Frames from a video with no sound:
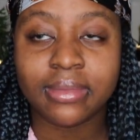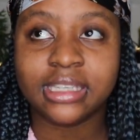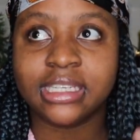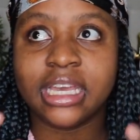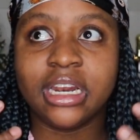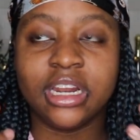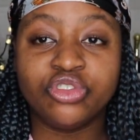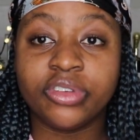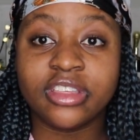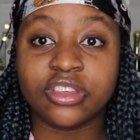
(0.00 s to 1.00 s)
my skin
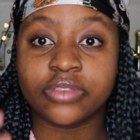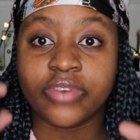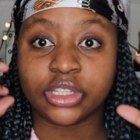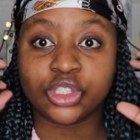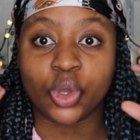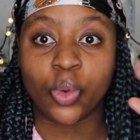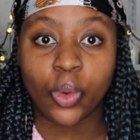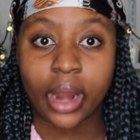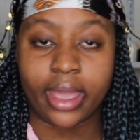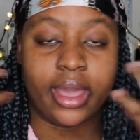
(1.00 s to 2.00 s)
literally just felt
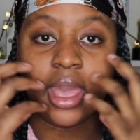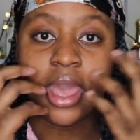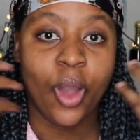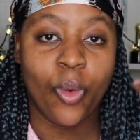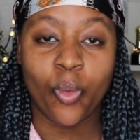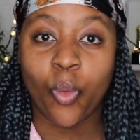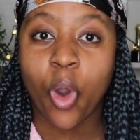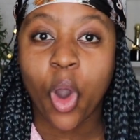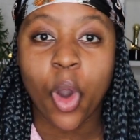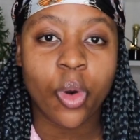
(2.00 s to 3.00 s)
so like,
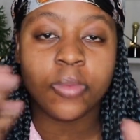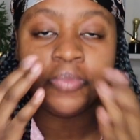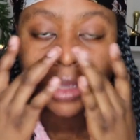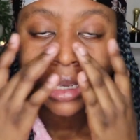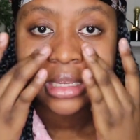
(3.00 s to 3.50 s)
whoa.